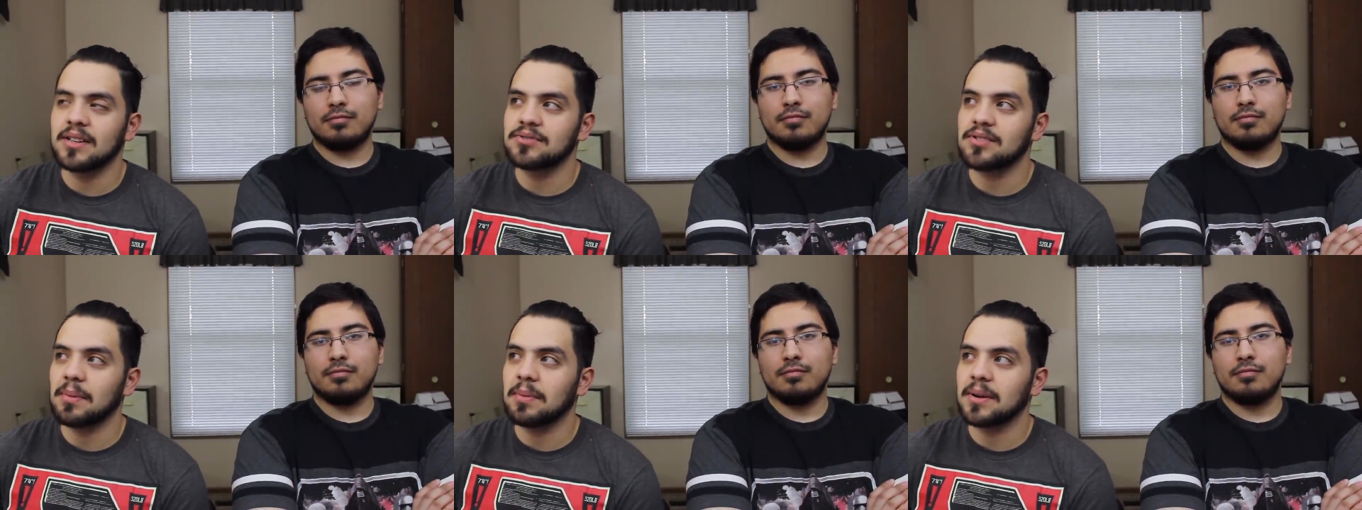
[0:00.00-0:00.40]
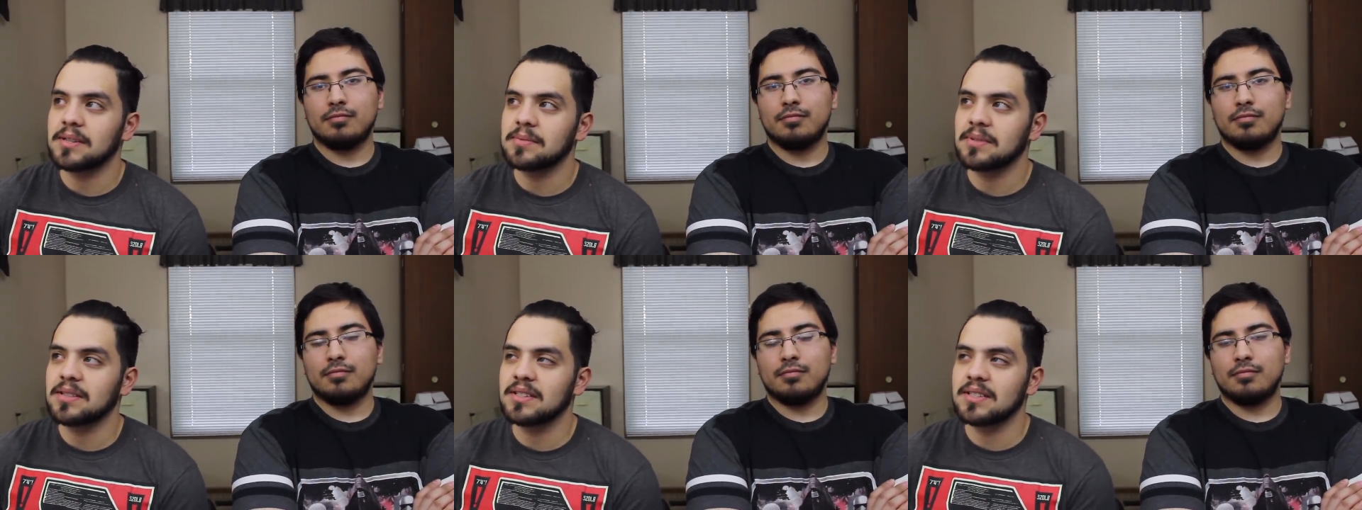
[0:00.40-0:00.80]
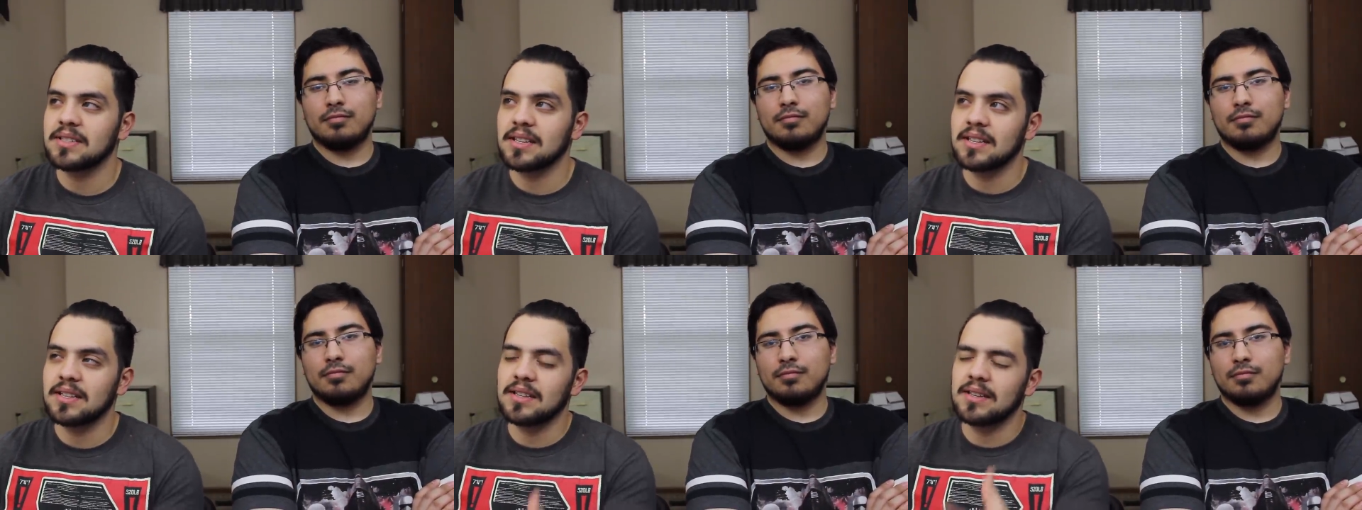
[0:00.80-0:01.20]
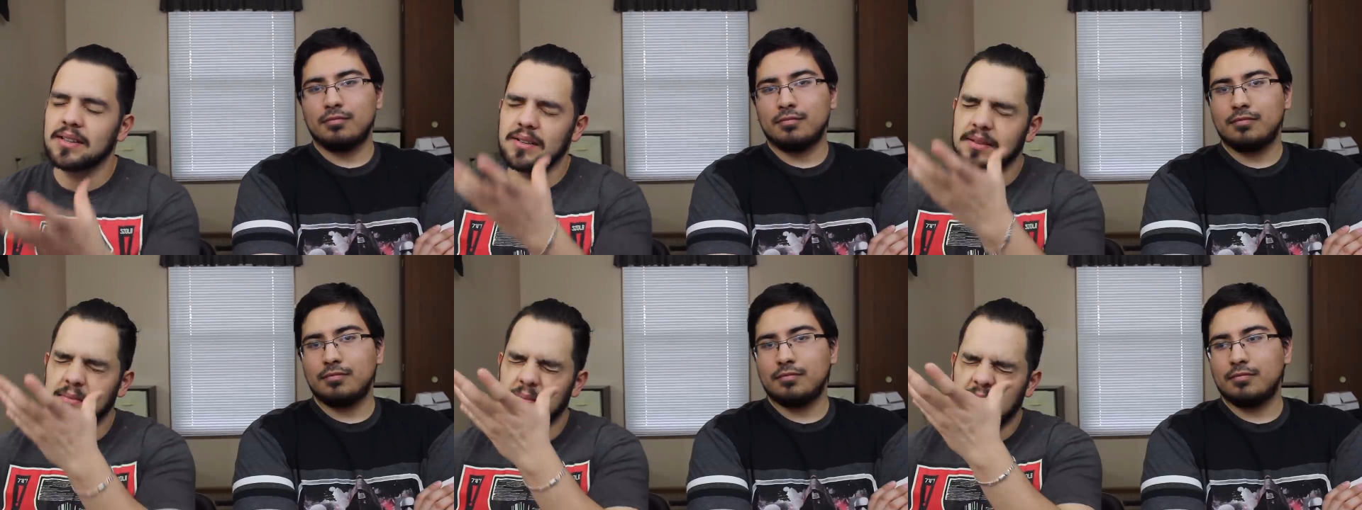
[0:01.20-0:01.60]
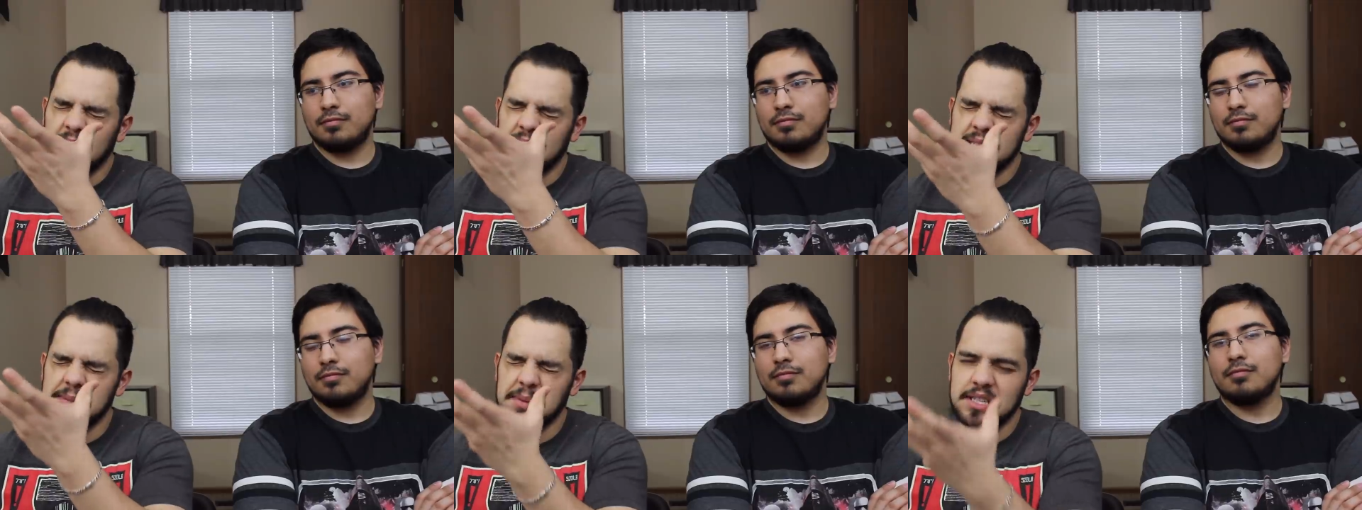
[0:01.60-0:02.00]
Speaker 1: not drop pods, but they send in their
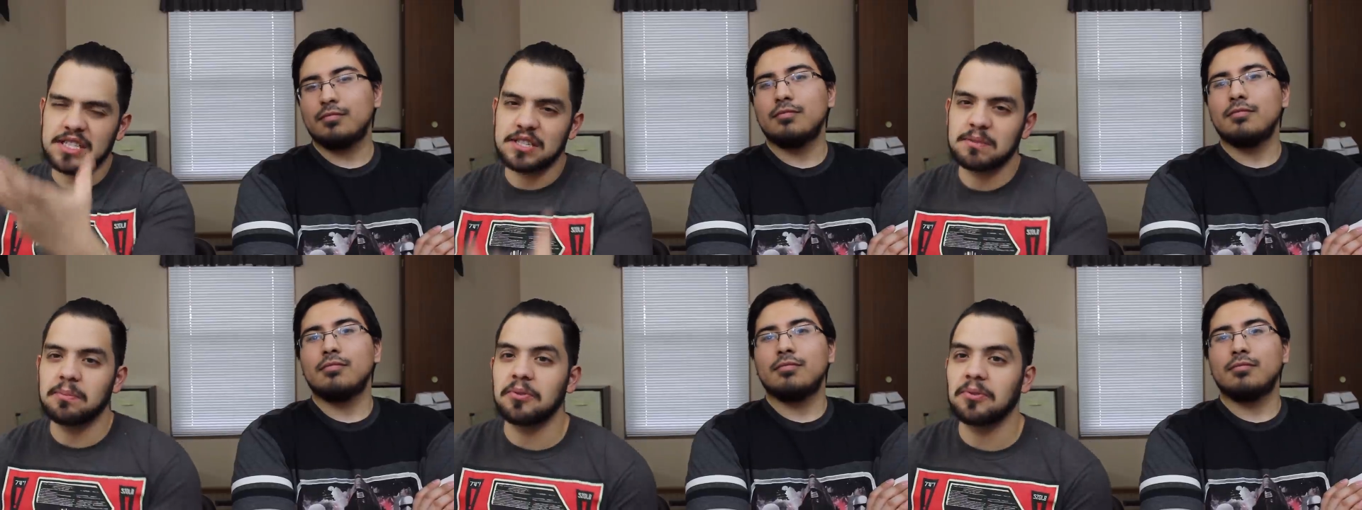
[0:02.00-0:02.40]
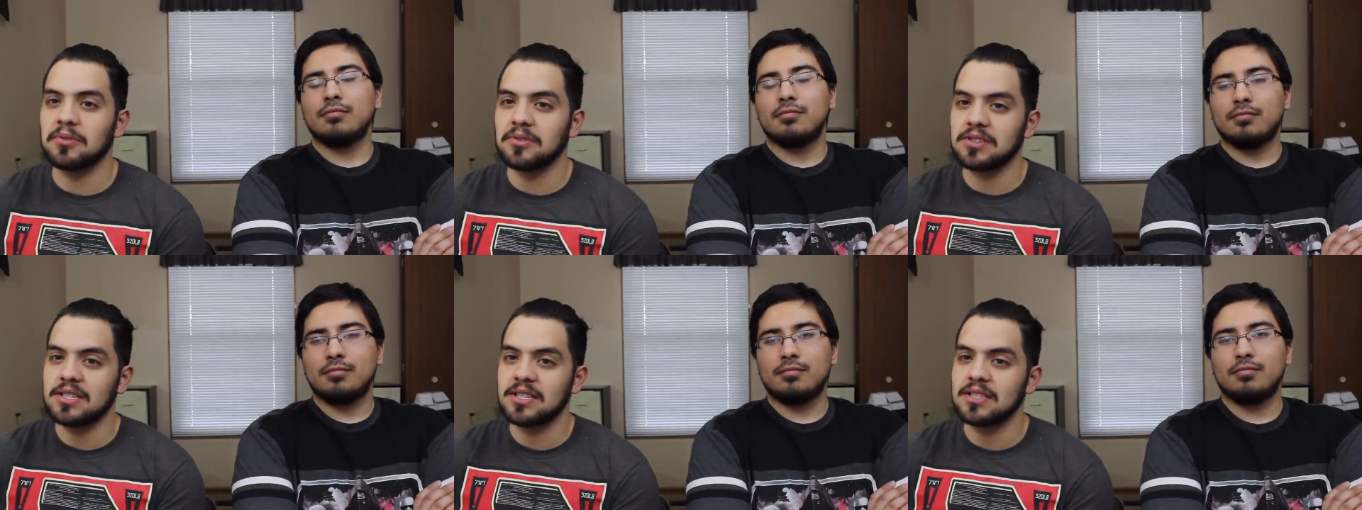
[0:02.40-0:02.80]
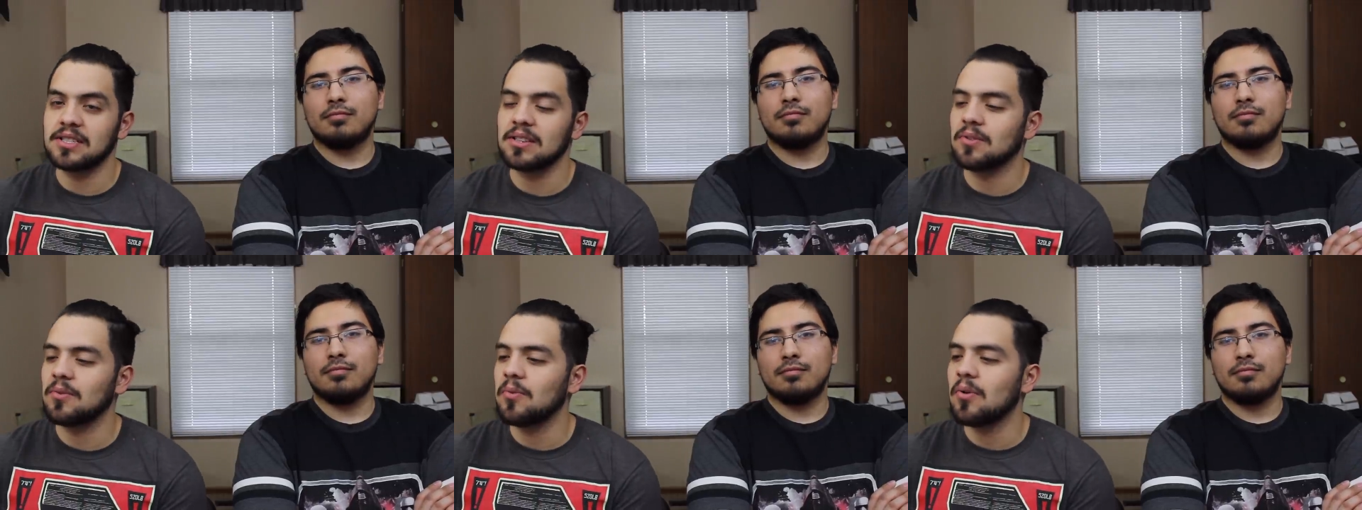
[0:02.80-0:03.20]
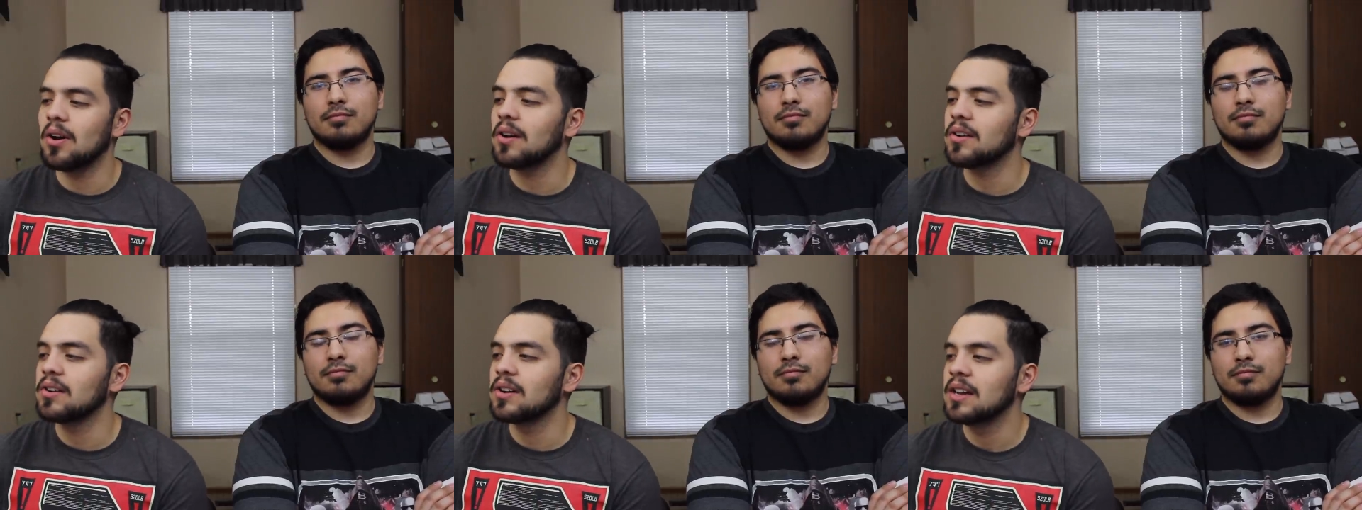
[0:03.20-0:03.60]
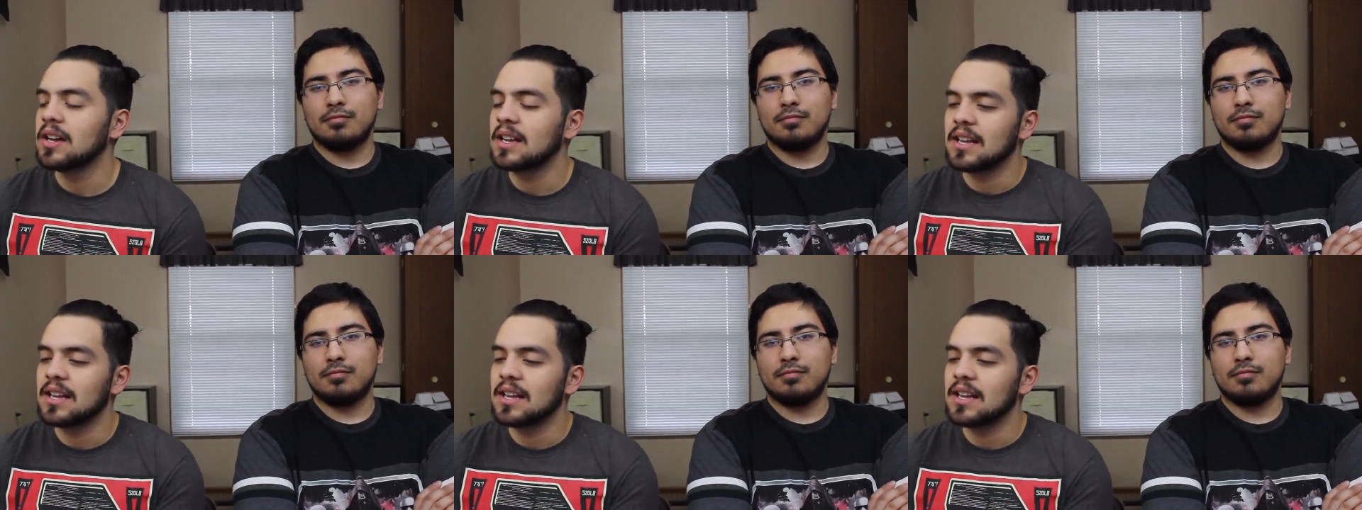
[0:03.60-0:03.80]
miasmic spores into the water.